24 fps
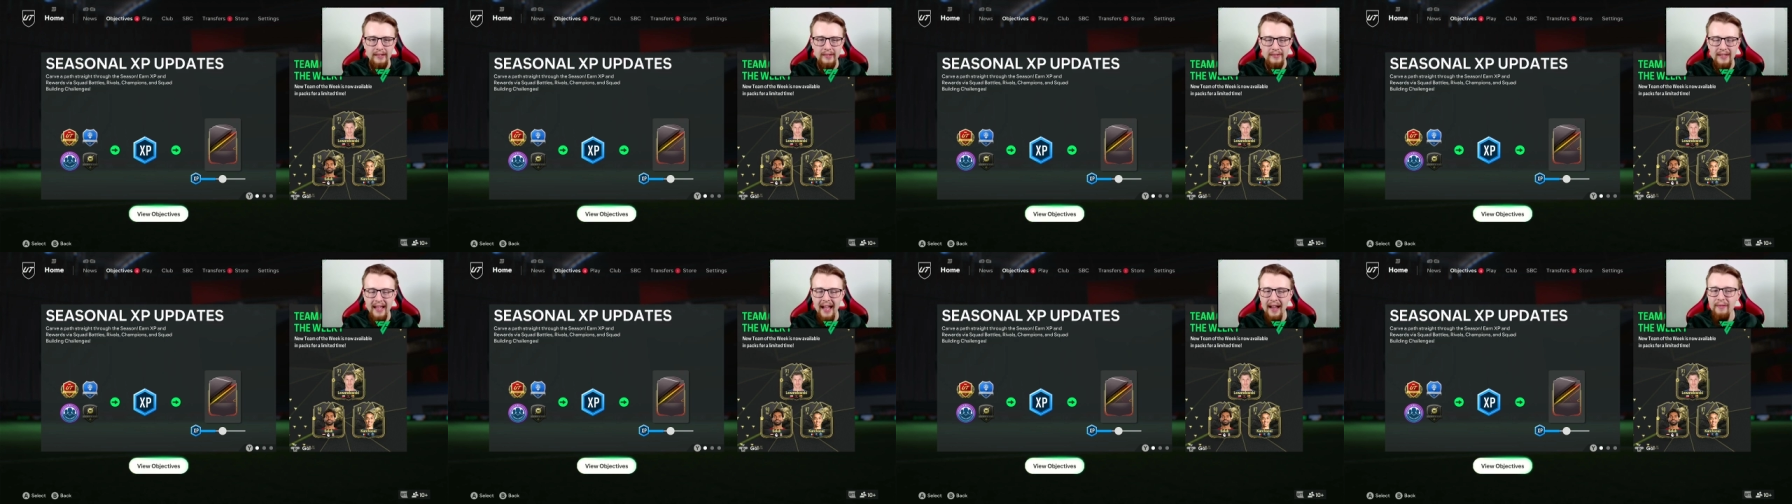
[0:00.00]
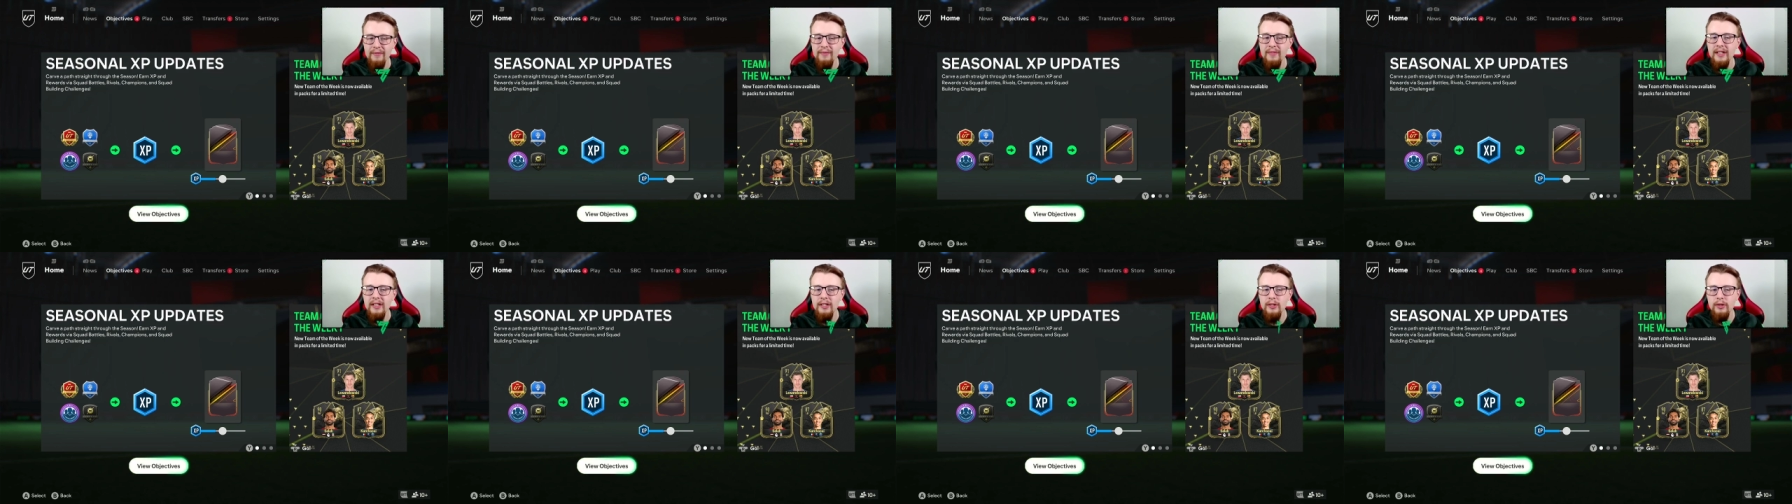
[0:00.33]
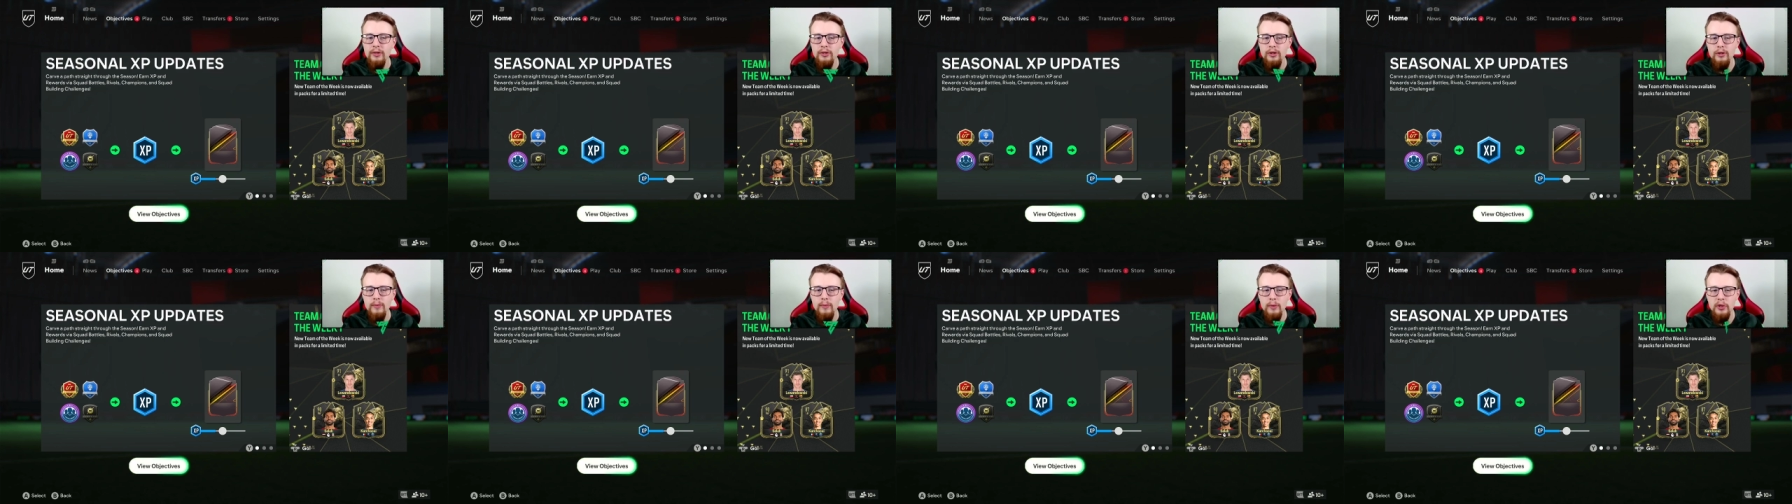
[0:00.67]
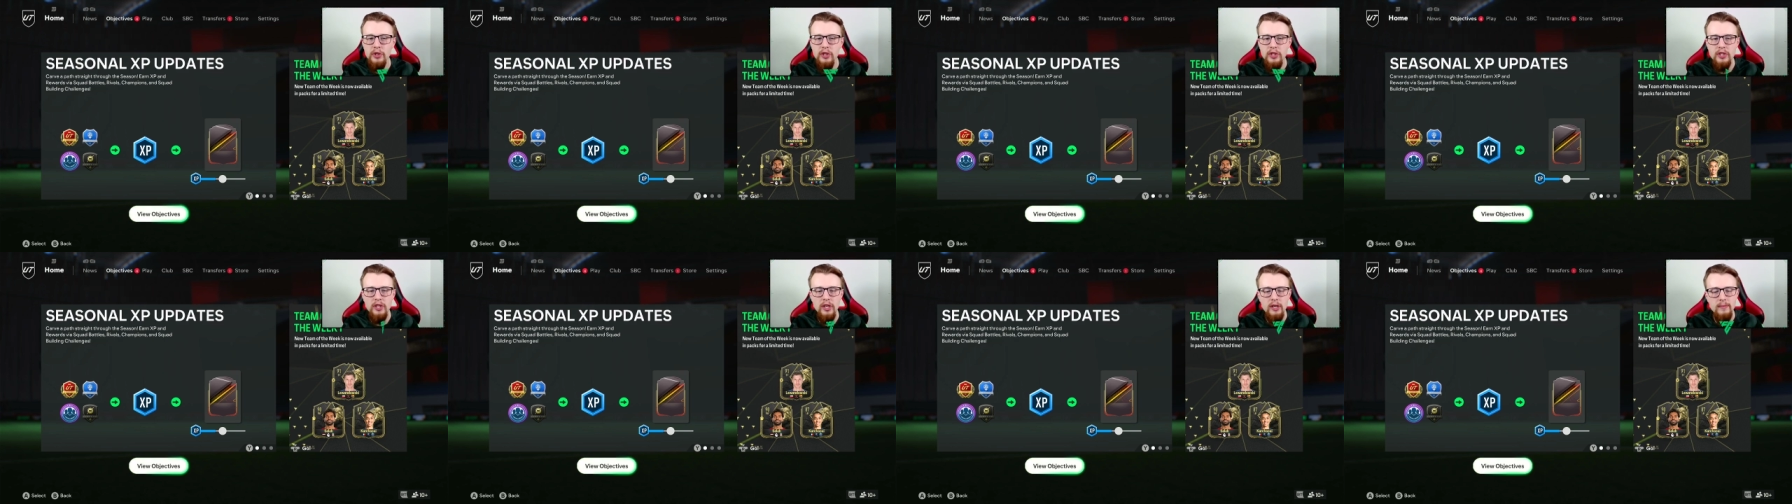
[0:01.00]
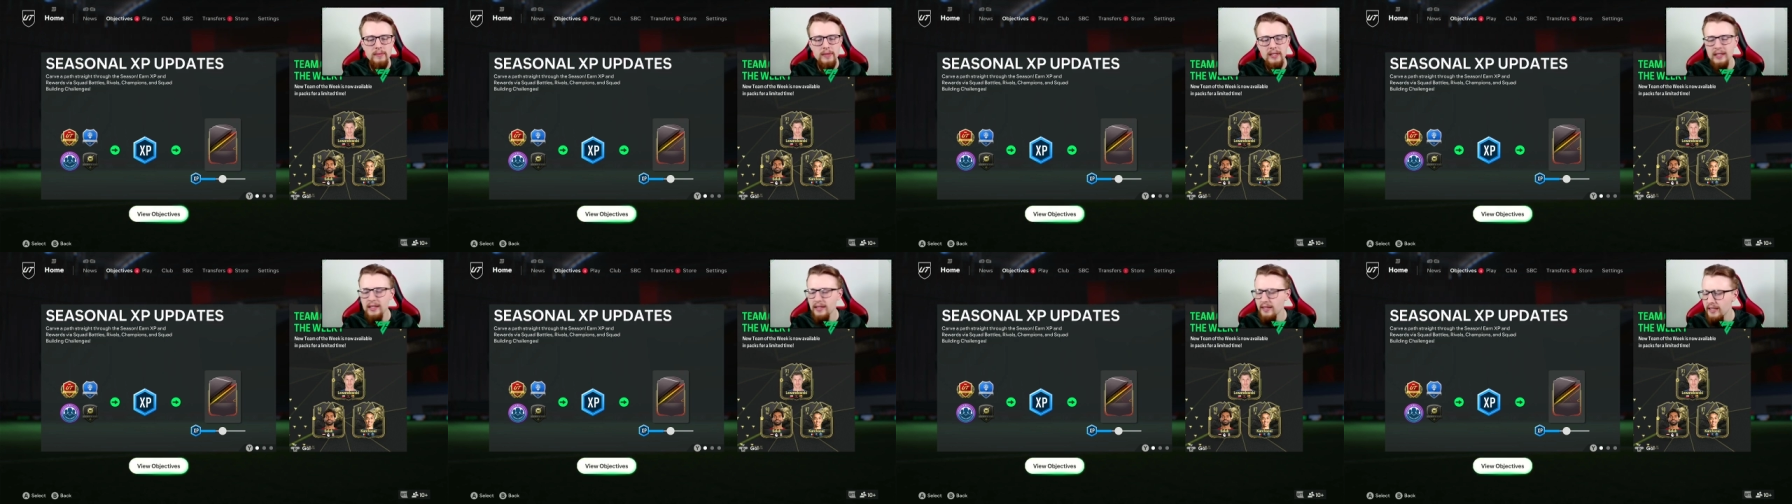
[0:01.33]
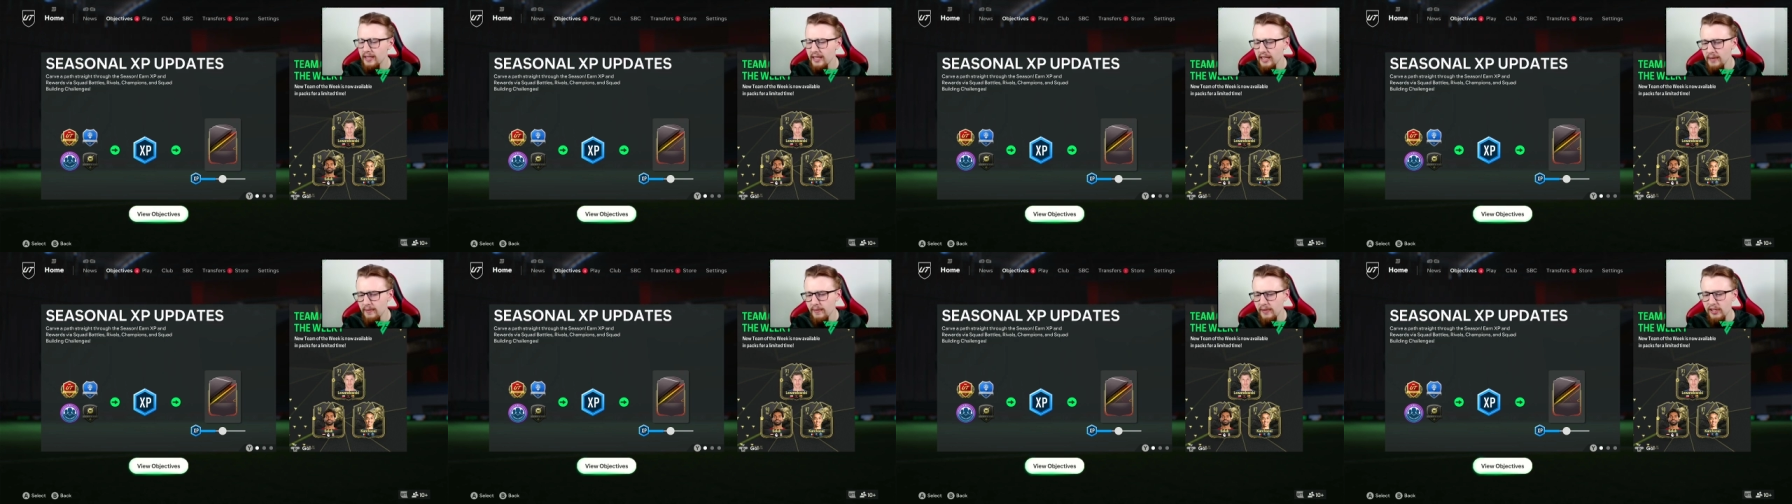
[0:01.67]
I haven't really done too much in terms of the
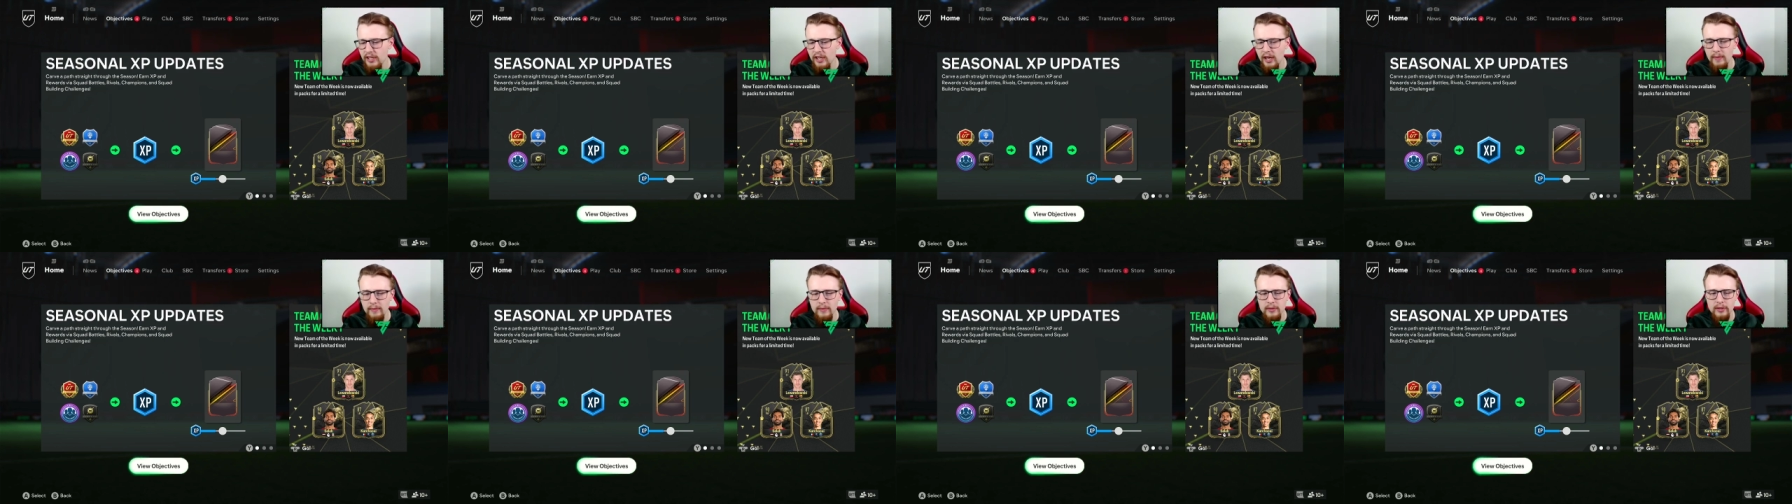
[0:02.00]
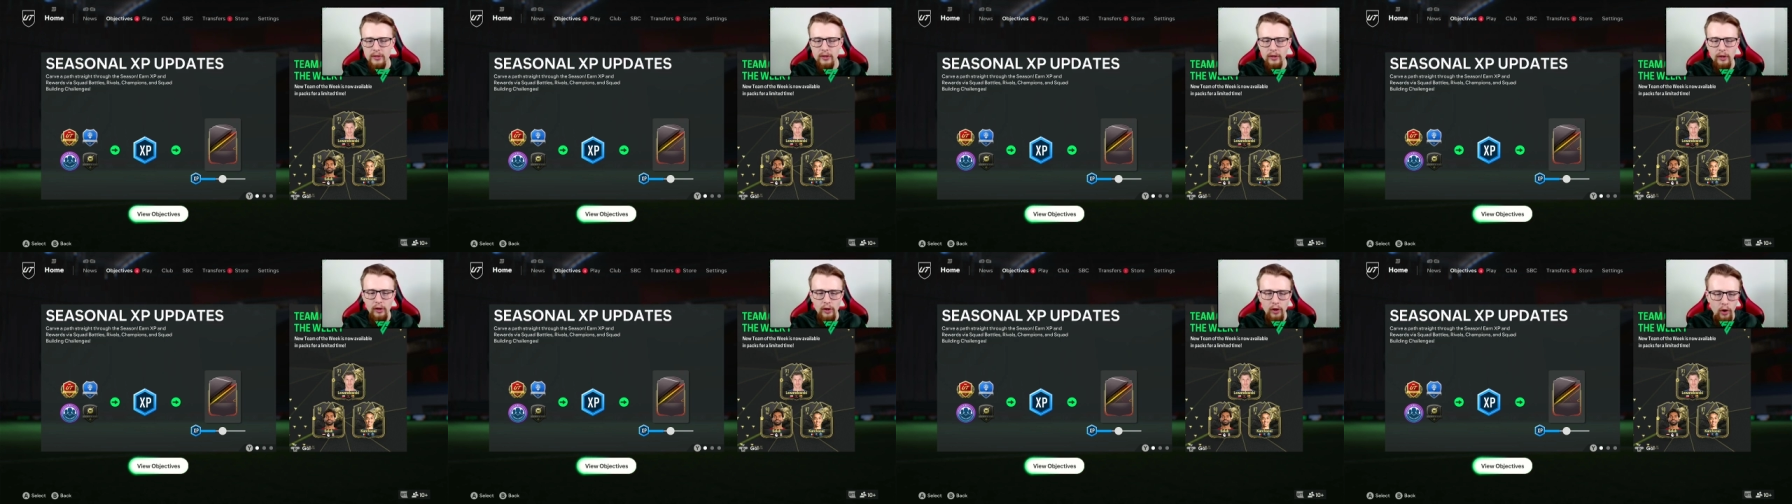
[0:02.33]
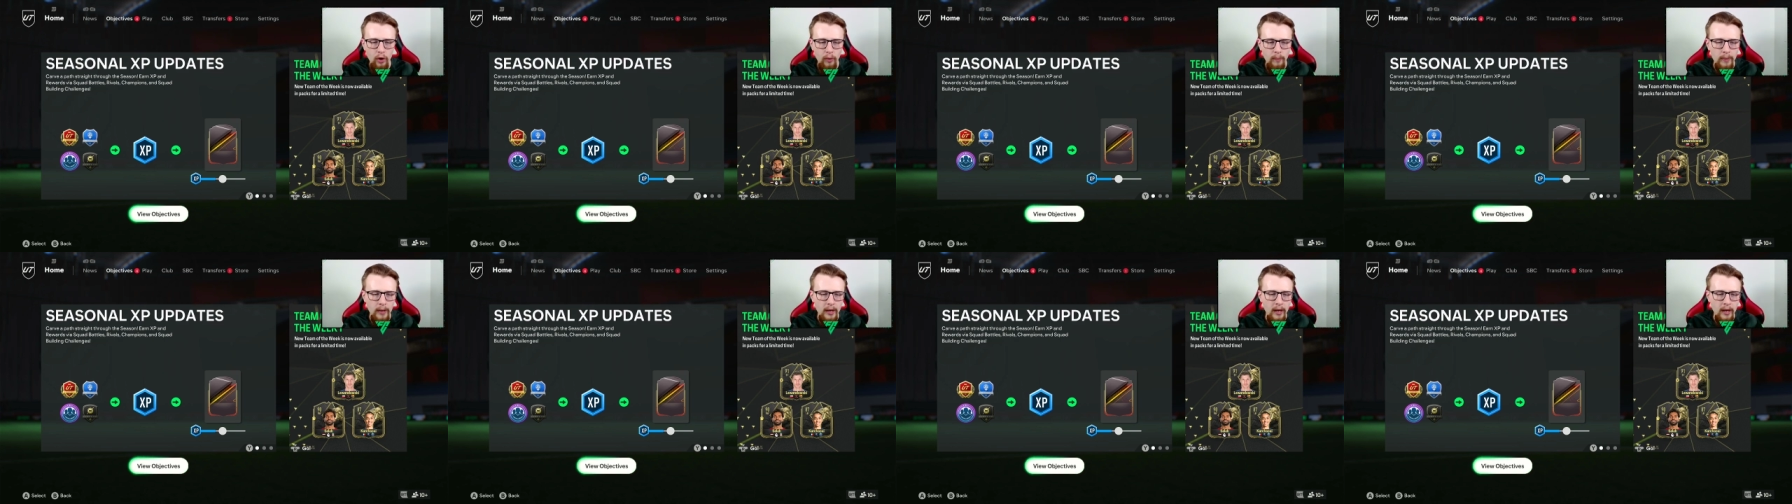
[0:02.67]
team, in terms of the club,